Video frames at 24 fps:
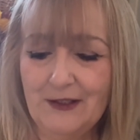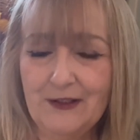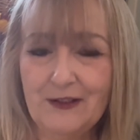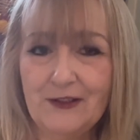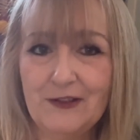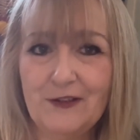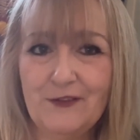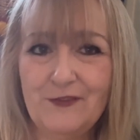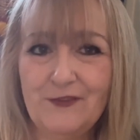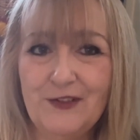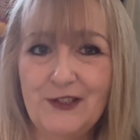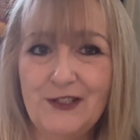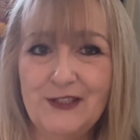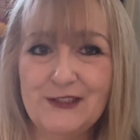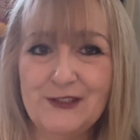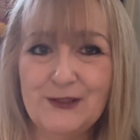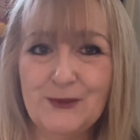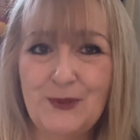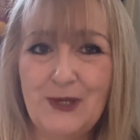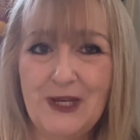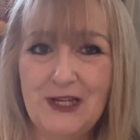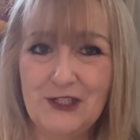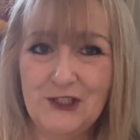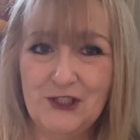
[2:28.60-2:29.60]
the first
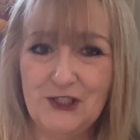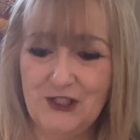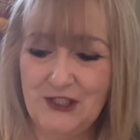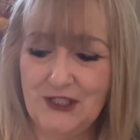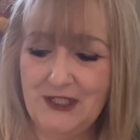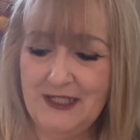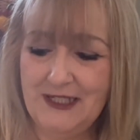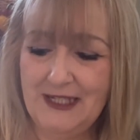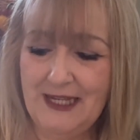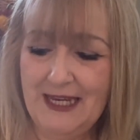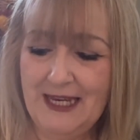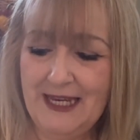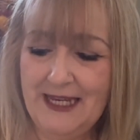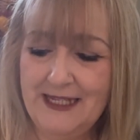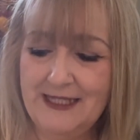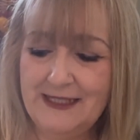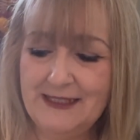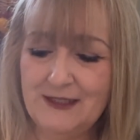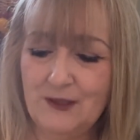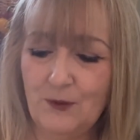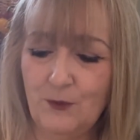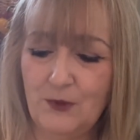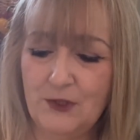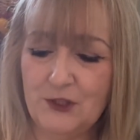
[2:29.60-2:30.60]
question
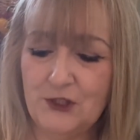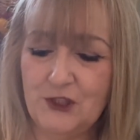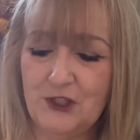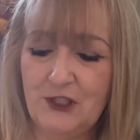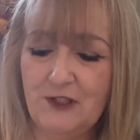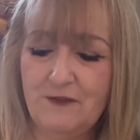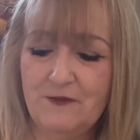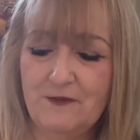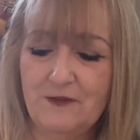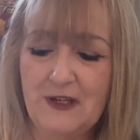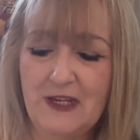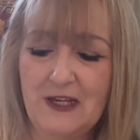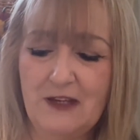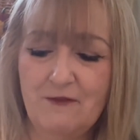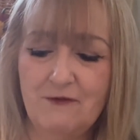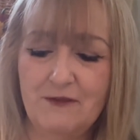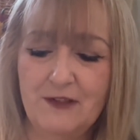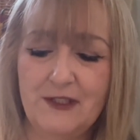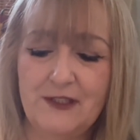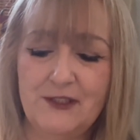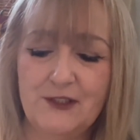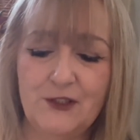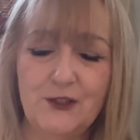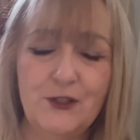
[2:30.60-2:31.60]
is, what's your
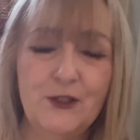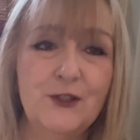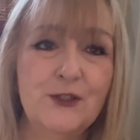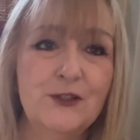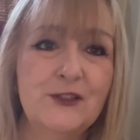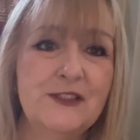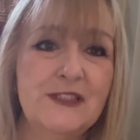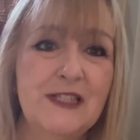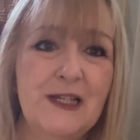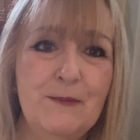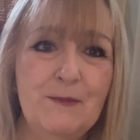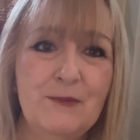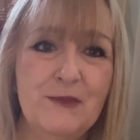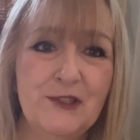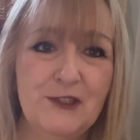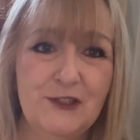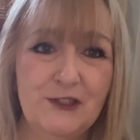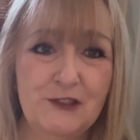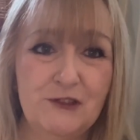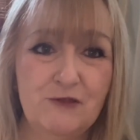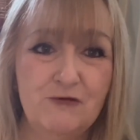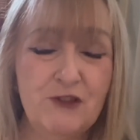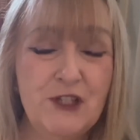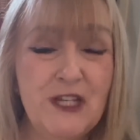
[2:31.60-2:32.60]
favourite autumnal
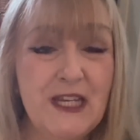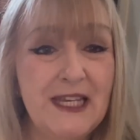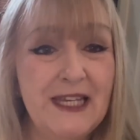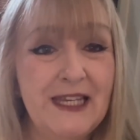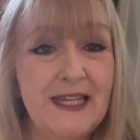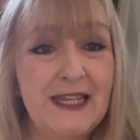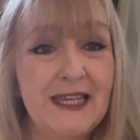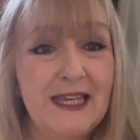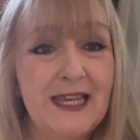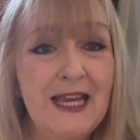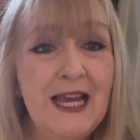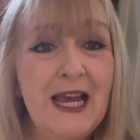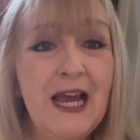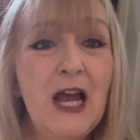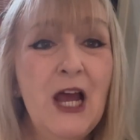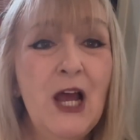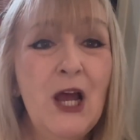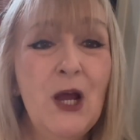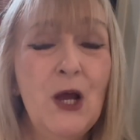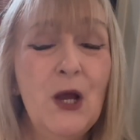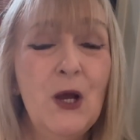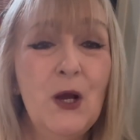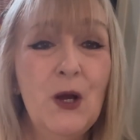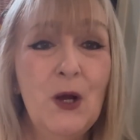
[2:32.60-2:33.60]
drink?
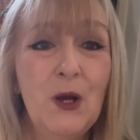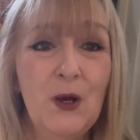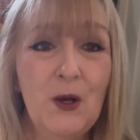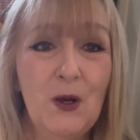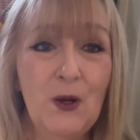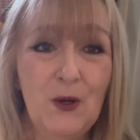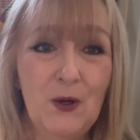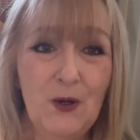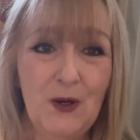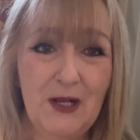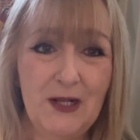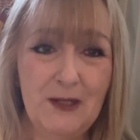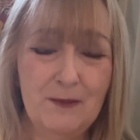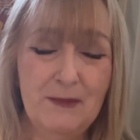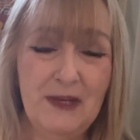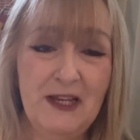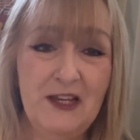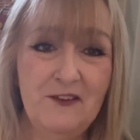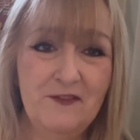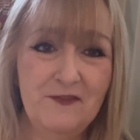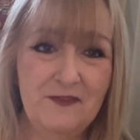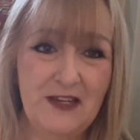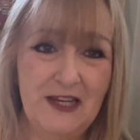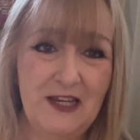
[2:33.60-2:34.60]
Well, my
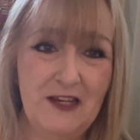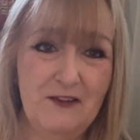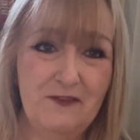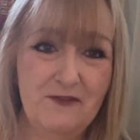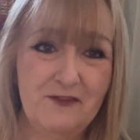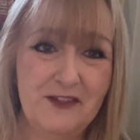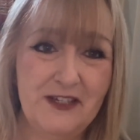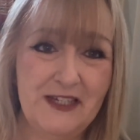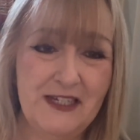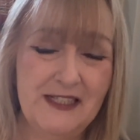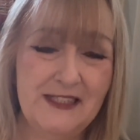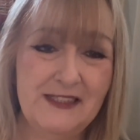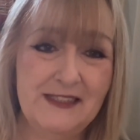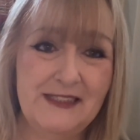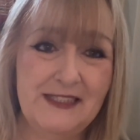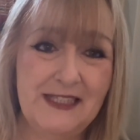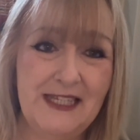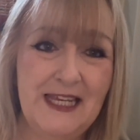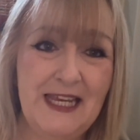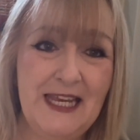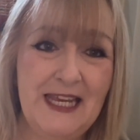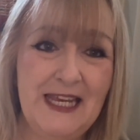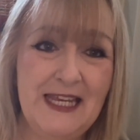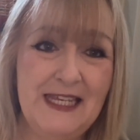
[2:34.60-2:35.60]
favourite
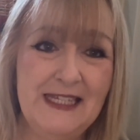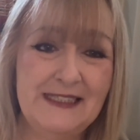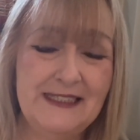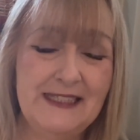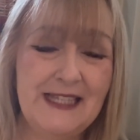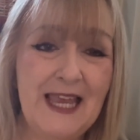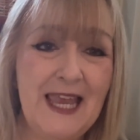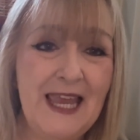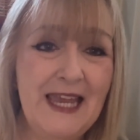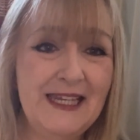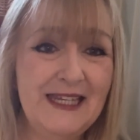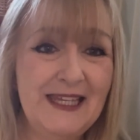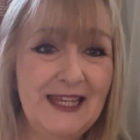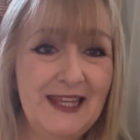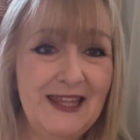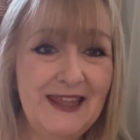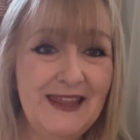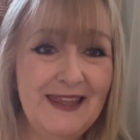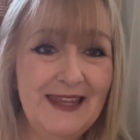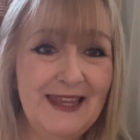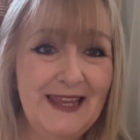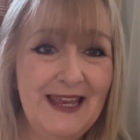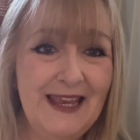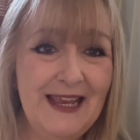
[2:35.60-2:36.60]
is
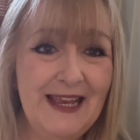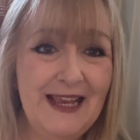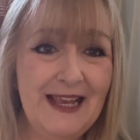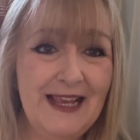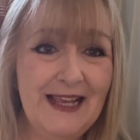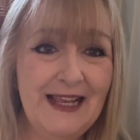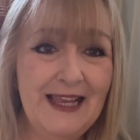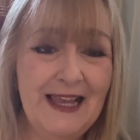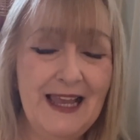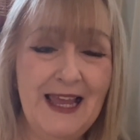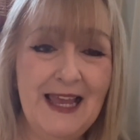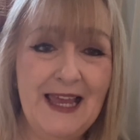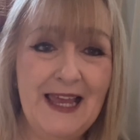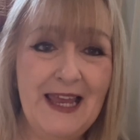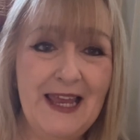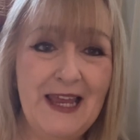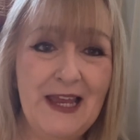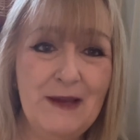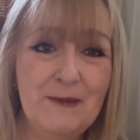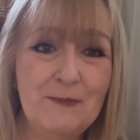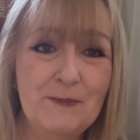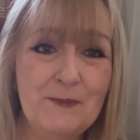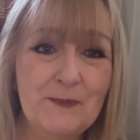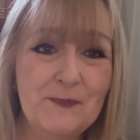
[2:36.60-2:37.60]
anything
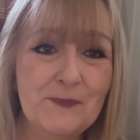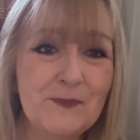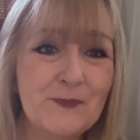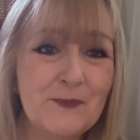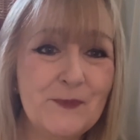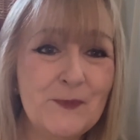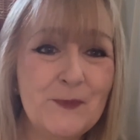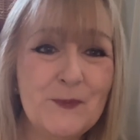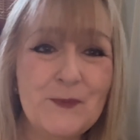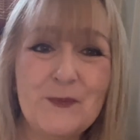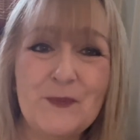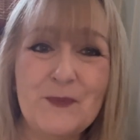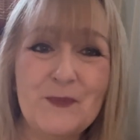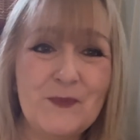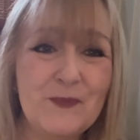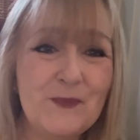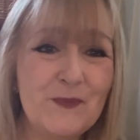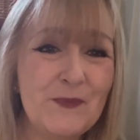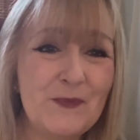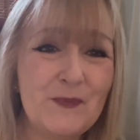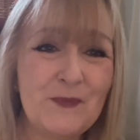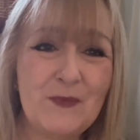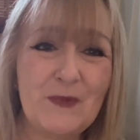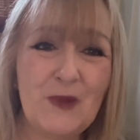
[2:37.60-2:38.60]
um,
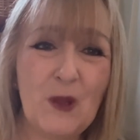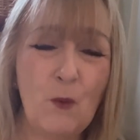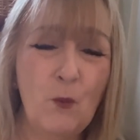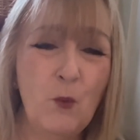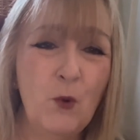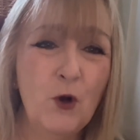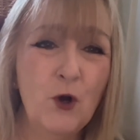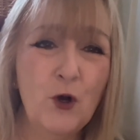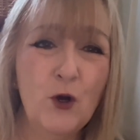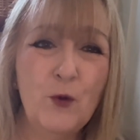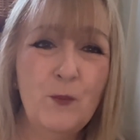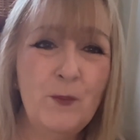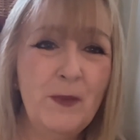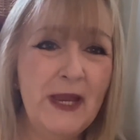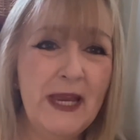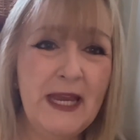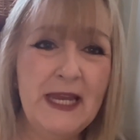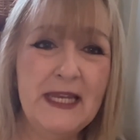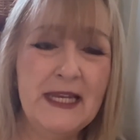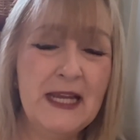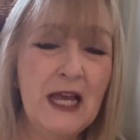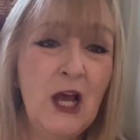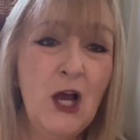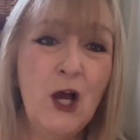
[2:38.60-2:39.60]

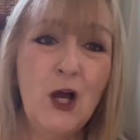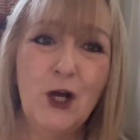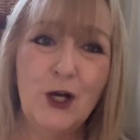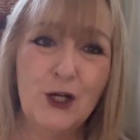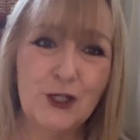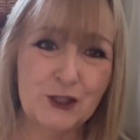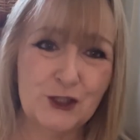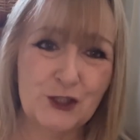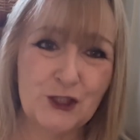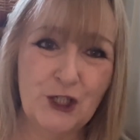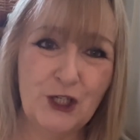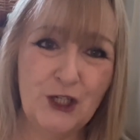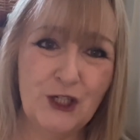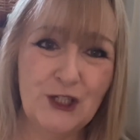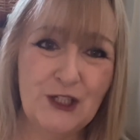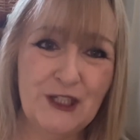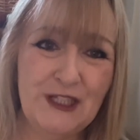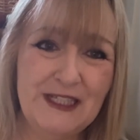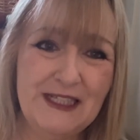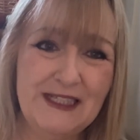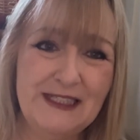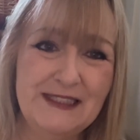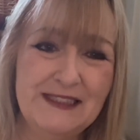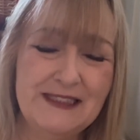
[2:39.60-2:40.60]
warming, hot
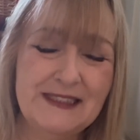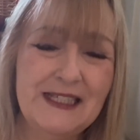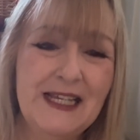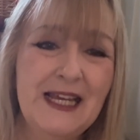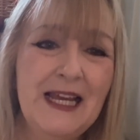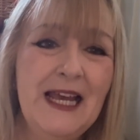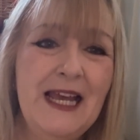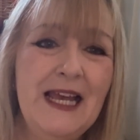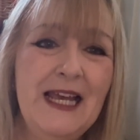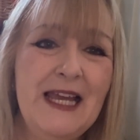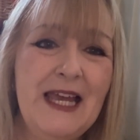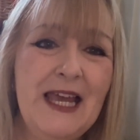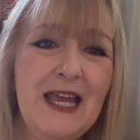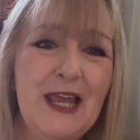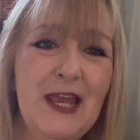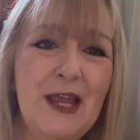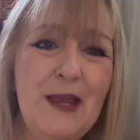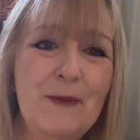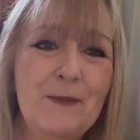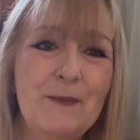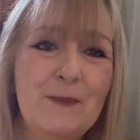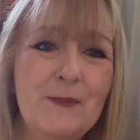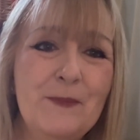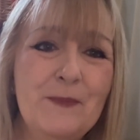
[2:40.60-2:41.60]
chocolate,
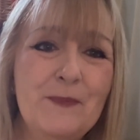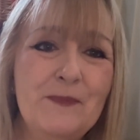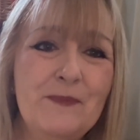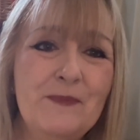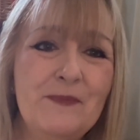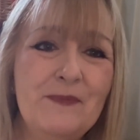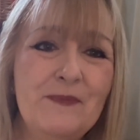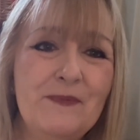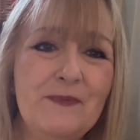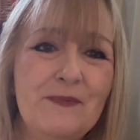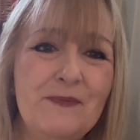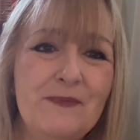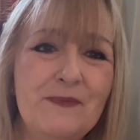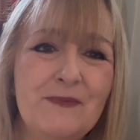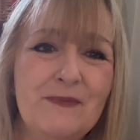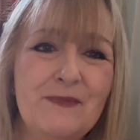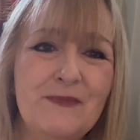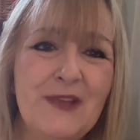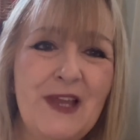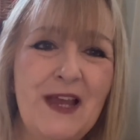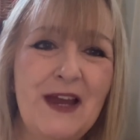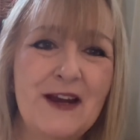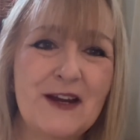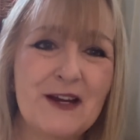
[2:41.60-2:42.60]
um,
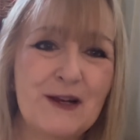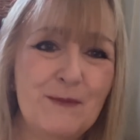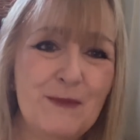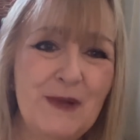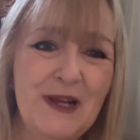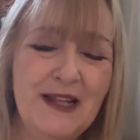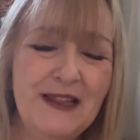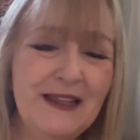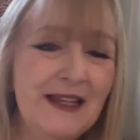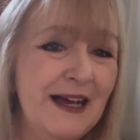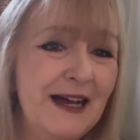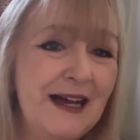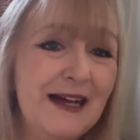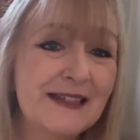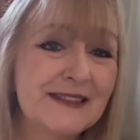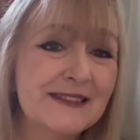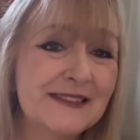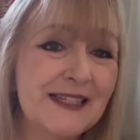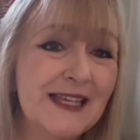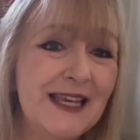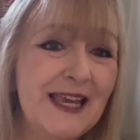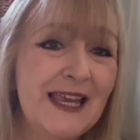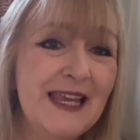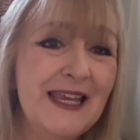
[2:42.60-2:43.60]
caramel
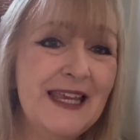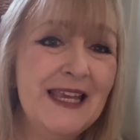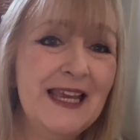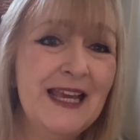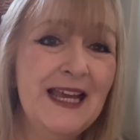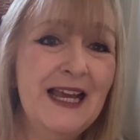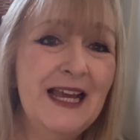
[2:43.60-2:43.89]
latte.